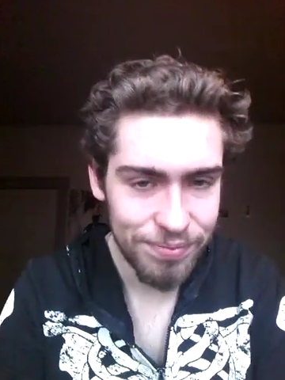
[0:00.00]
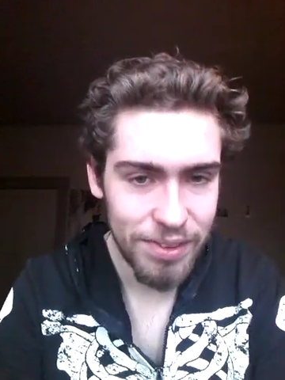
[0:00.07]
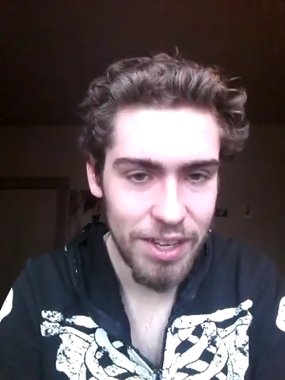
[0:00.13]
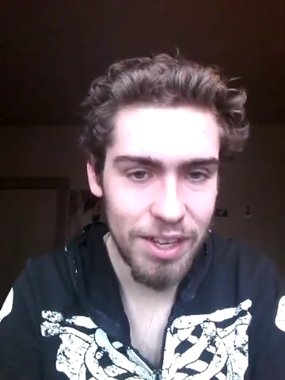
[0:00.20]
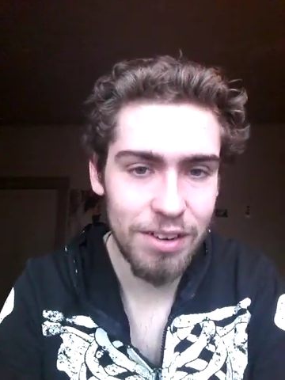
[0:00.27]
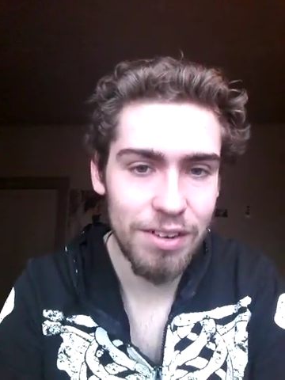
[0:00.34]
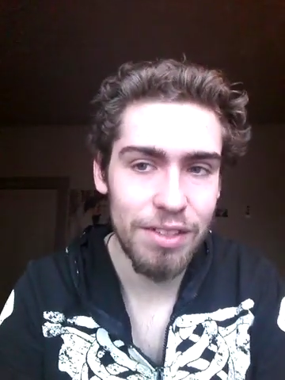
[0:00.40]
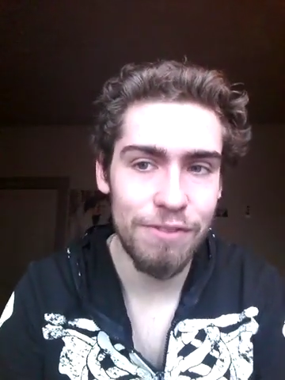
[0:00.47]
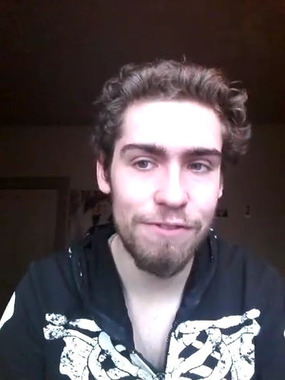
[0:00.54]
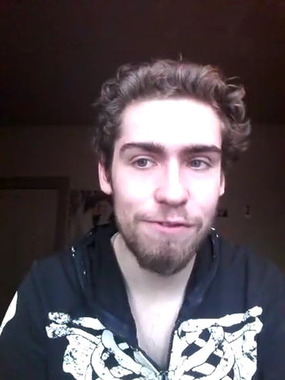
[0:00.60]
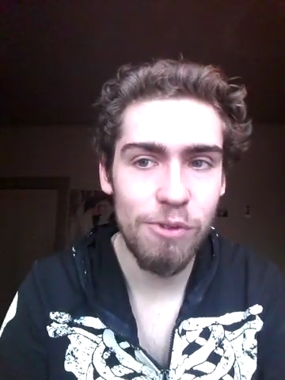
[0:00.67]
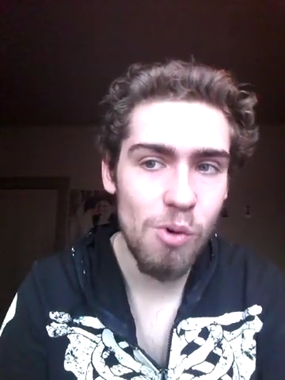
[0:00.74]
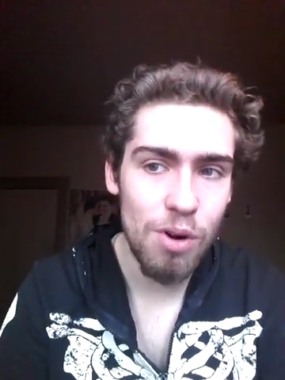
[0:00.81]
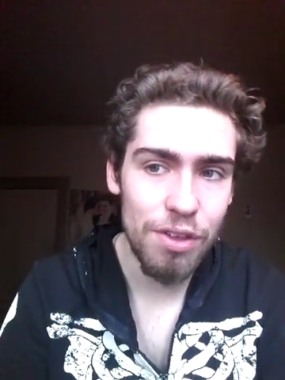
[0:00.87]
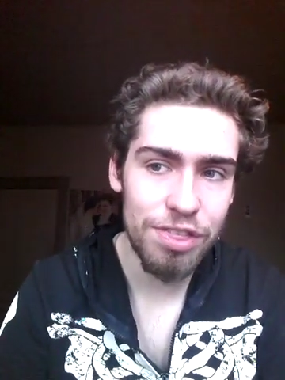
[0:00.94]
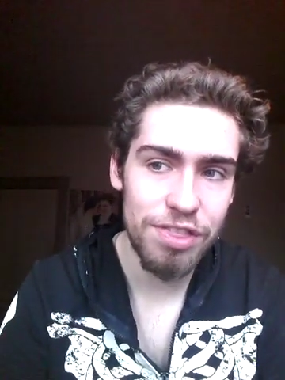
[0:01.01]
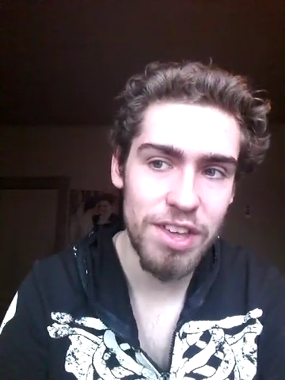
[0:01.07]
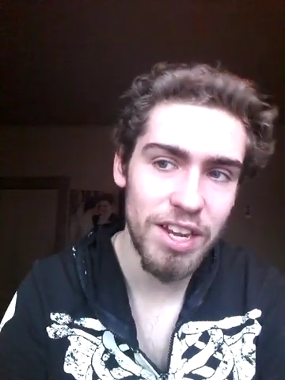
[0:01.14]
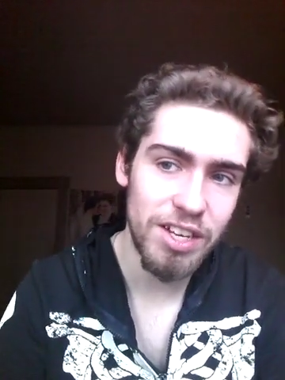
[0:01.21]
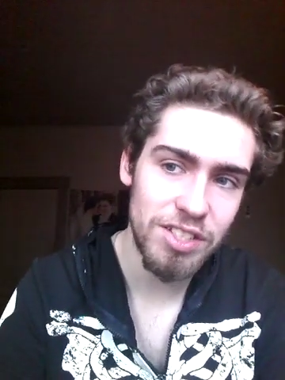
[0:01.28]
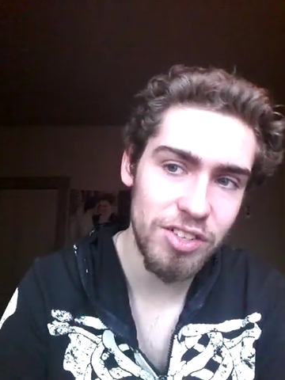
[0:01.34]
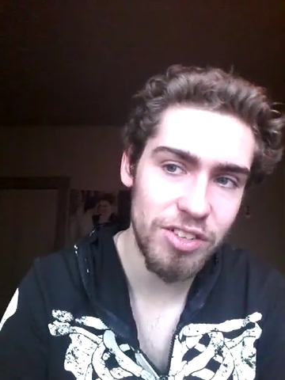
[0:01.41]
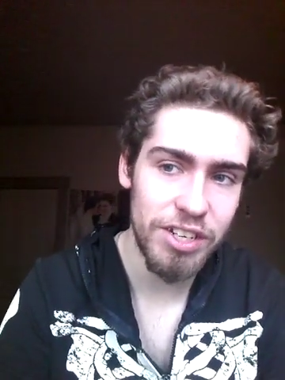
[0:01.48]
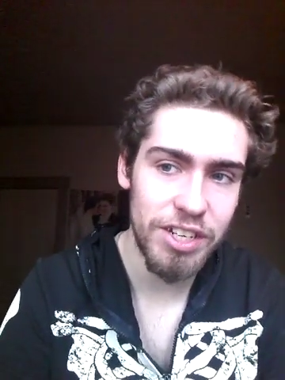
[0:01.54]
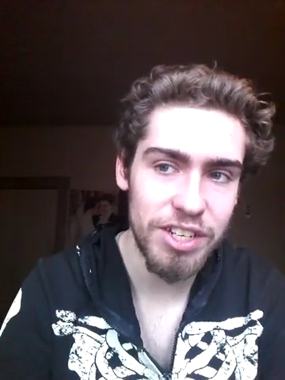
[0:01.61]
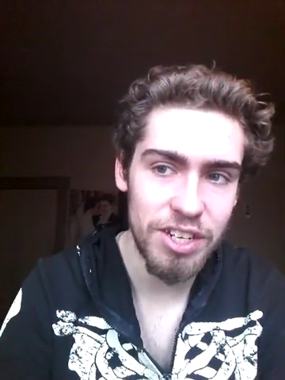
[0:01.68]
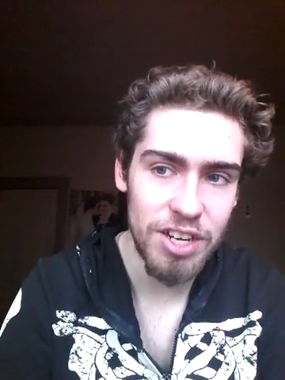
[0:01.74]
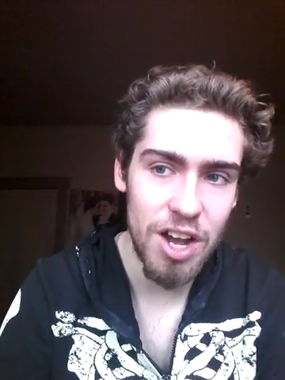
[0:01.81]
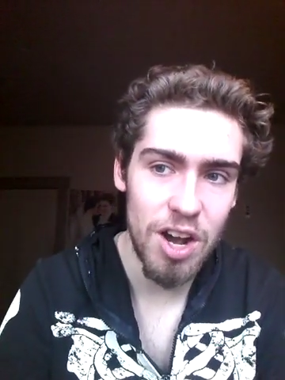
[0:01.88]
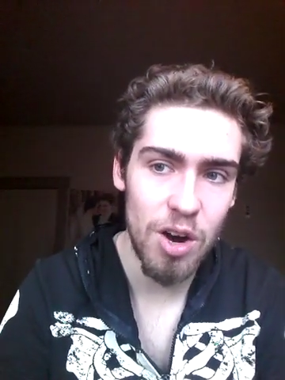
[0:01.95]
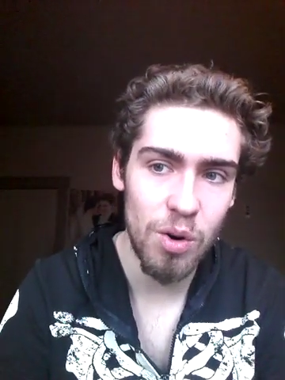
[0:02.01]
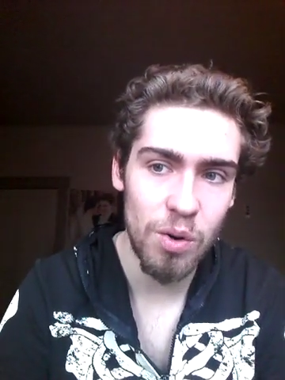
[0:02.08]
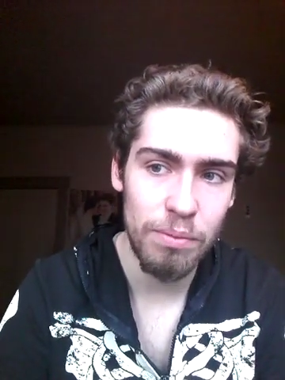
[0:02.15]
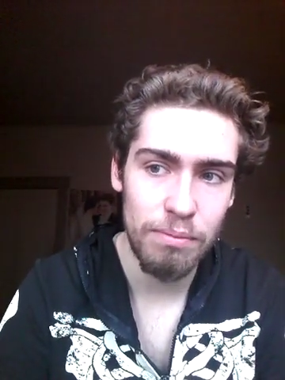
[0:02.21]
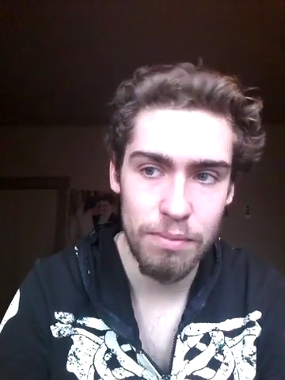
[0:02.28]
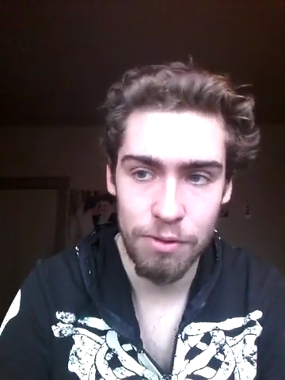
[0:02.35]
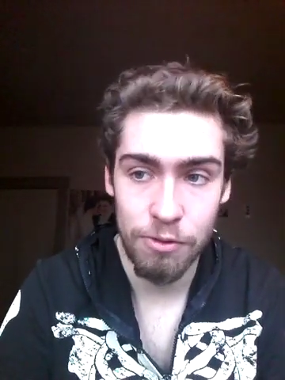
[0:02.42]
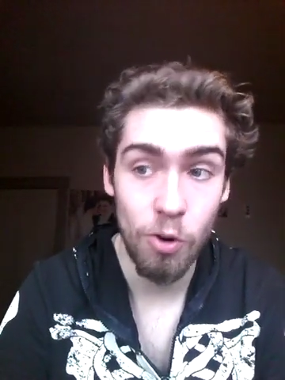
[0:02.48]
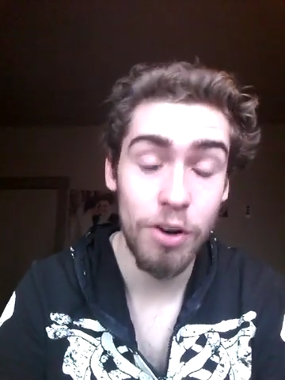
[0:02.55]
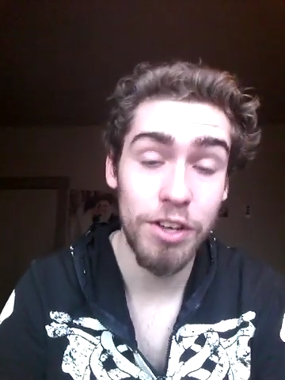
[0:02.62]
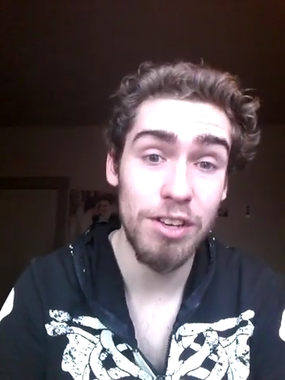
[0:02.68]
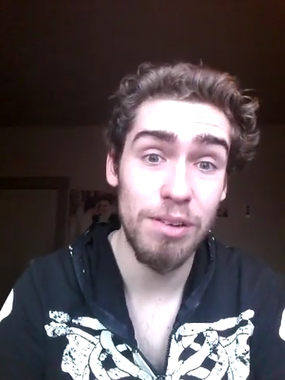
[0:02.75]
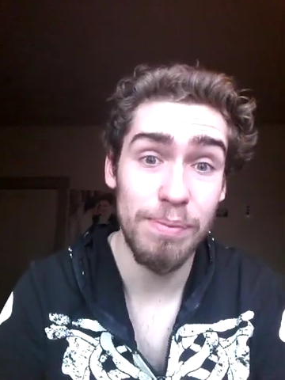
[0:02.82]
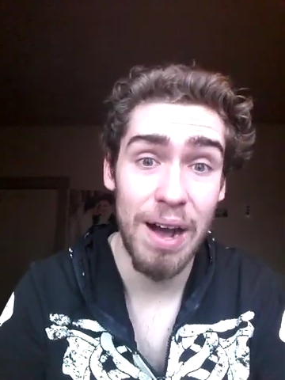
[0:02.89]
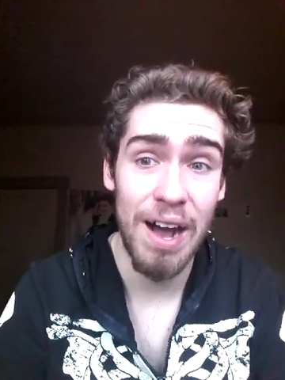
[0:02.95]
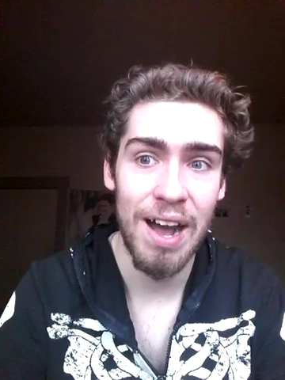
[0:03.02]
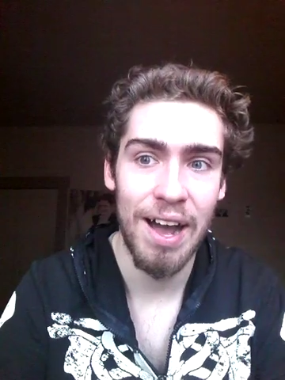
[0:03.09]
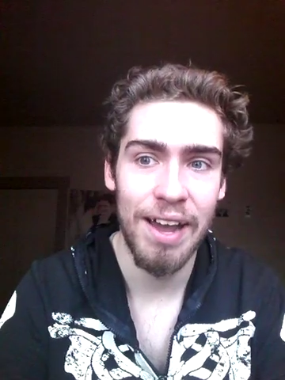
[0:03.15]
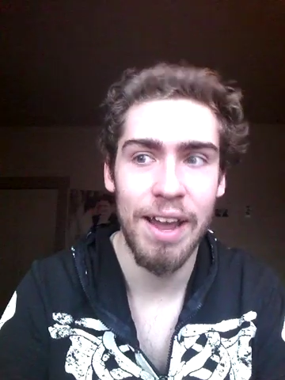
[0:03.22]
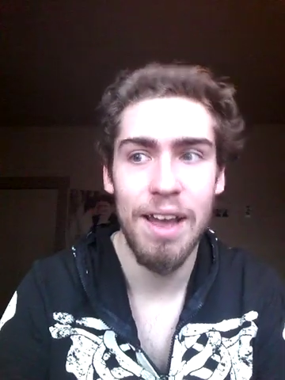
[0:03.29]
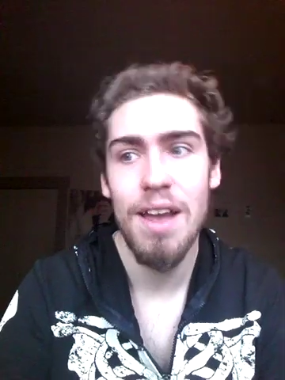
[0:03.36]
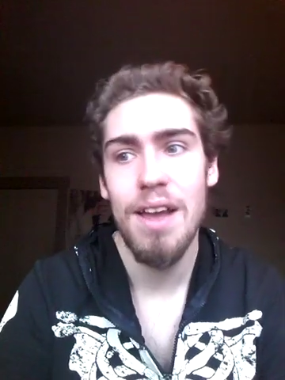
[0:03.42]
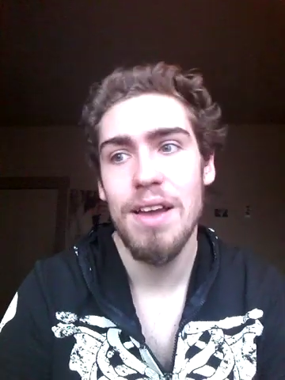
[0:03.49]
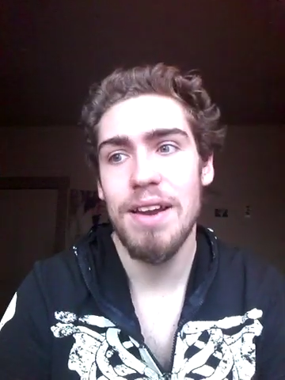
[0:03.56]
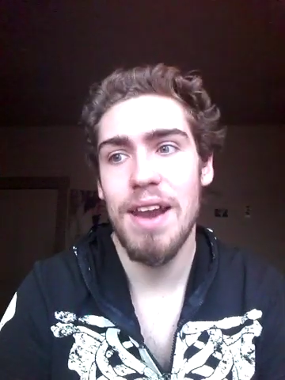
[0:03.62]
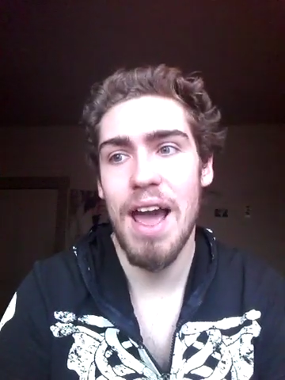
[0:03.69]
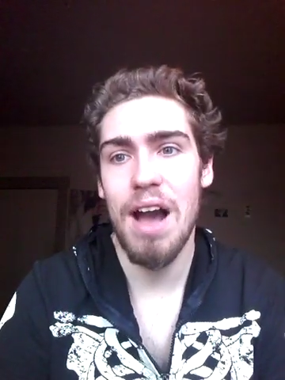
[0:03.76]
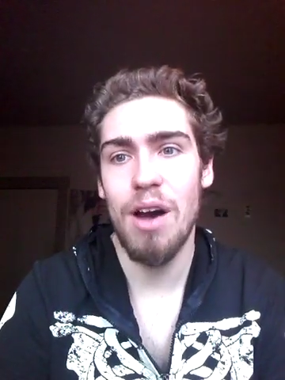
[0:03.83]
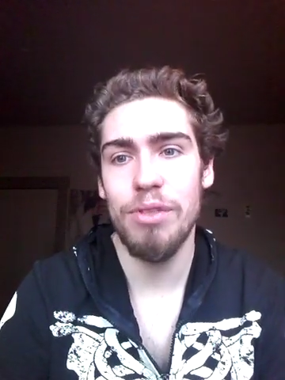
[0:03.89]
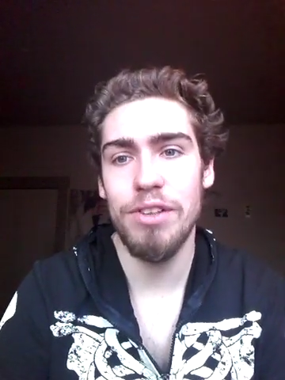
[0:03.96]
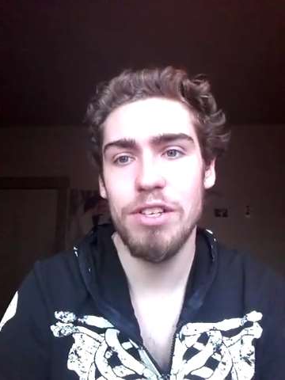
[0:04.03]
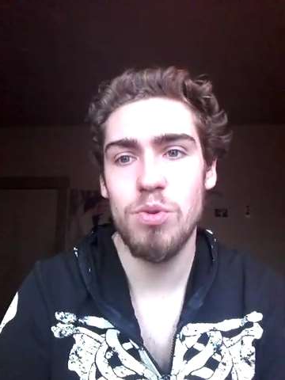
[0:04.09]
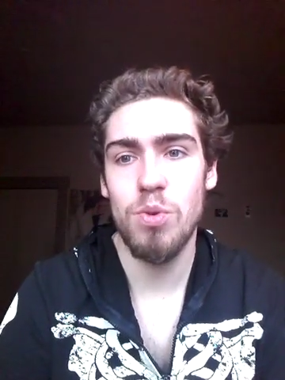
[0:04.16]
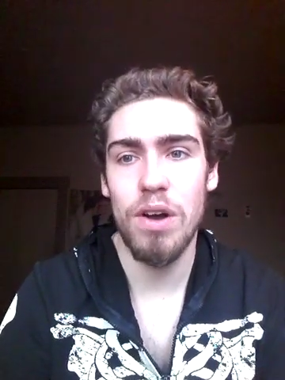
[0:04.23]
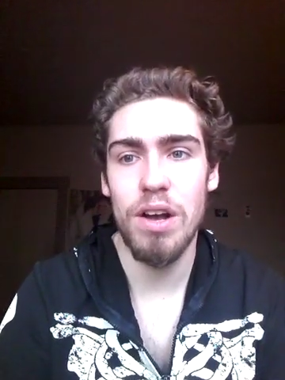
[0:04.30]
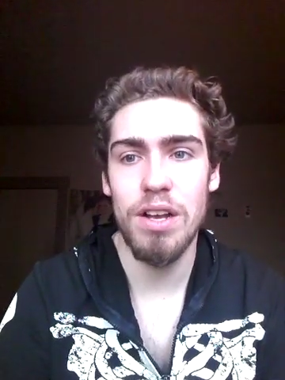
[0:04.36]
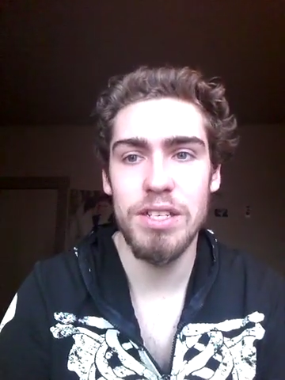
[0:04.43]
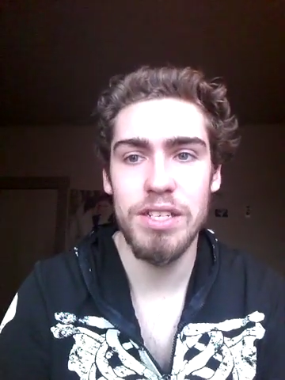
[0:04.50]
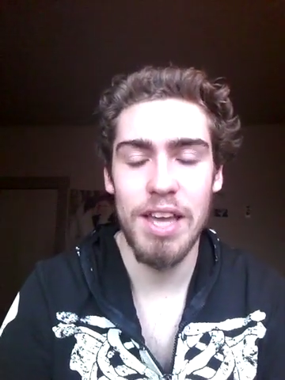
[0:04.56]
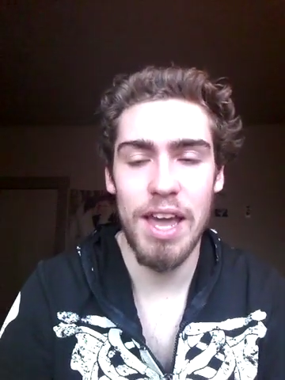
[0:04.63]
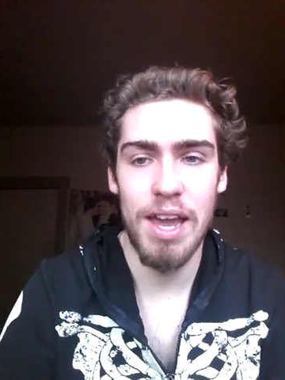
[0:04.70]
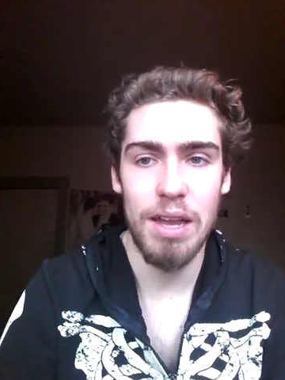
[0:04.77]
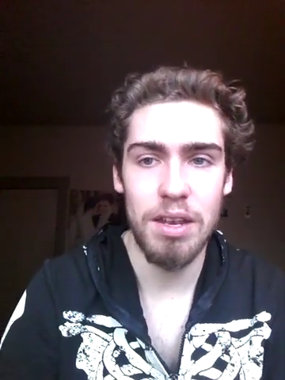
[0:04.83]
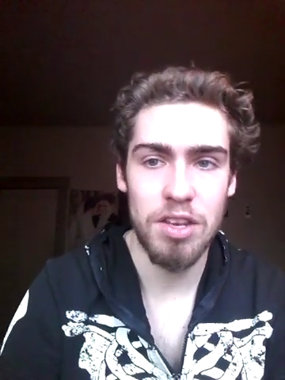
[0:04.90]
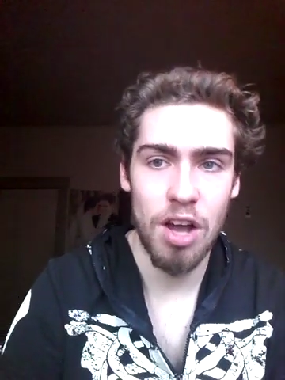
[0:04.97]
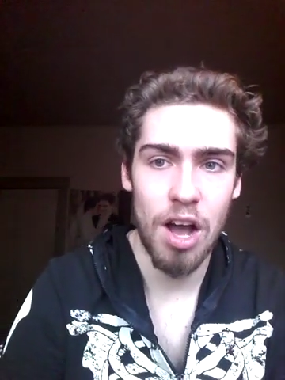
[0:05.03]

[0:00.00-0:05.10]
Here are the 4 things you need to know before you buy. Now, this was a